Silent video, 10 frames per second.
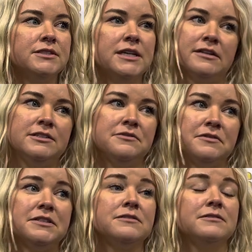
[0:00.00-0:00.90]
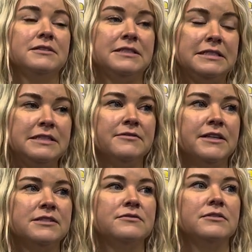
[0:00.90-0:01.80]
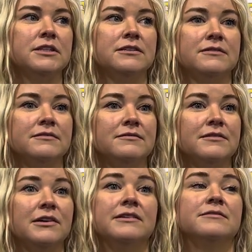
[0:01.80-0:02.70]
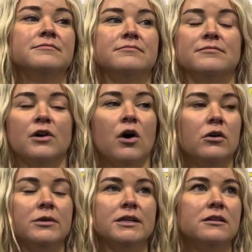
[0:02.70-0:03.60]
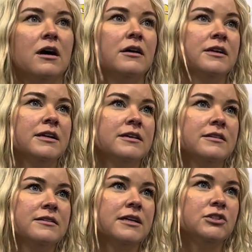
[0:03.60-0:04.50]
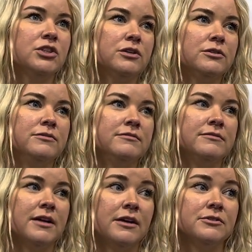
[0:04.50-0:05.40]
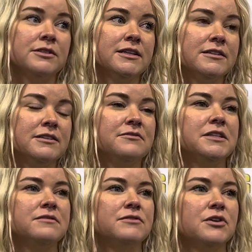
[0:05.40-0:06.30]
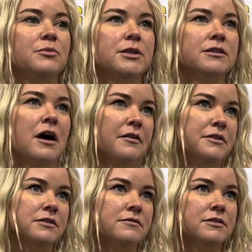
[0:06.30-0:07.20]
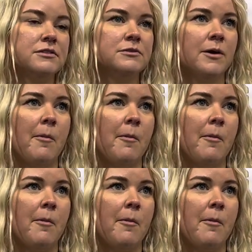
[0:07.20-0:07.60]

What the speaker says: and defensively all week long, and I think that showed not only in the defensive zone but in the offensive zone as well.